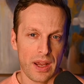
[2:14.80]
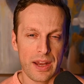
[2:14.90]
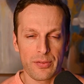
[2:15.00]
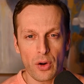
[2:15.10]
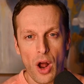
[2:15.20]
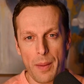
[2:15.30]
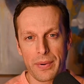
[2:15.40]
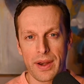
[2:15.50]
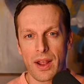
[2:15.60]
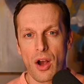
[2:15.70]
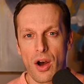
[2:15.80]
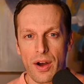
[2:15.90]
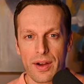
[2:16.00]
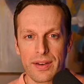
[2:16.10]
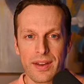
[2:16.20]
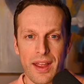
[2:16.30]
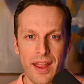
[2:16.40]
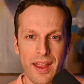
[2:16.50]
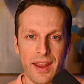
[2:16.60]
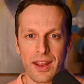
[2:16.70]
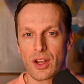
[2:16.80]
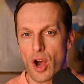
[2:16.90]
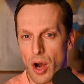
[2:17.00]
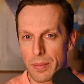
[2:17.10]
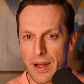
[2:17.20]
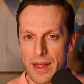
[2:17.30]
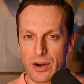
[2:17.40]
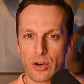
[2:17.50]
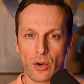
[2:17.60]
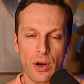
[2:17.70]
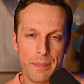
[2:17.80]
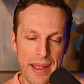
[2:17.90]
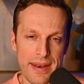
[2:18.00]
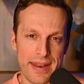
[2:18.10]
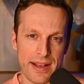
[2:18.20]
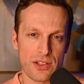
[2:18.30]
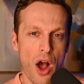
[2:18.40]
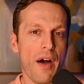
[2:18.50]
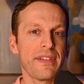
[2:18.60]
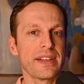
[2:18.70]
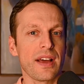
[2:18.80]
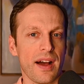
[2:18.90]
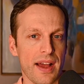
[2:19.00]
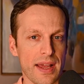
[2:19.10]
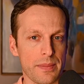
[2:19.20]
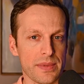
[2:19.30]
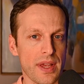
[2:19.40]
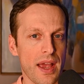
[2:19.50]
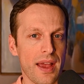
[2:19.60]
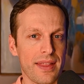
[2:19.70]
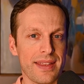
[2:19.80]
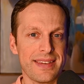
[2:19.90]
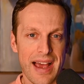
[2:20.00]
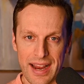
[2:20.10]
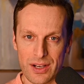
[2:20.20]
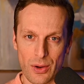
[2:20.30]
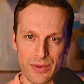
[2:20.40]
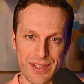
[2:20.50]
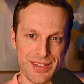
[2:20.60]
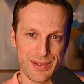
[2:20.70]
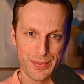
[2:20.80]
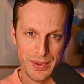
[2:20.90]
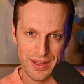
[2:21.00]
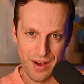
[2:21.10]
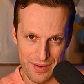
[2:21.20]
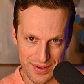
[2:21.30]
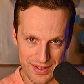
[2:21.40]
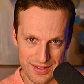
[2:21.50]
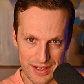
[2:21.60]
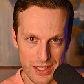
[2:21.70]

if you're operating on a gallbladder or an appendix, oftentimes the diagnosis is really obvious.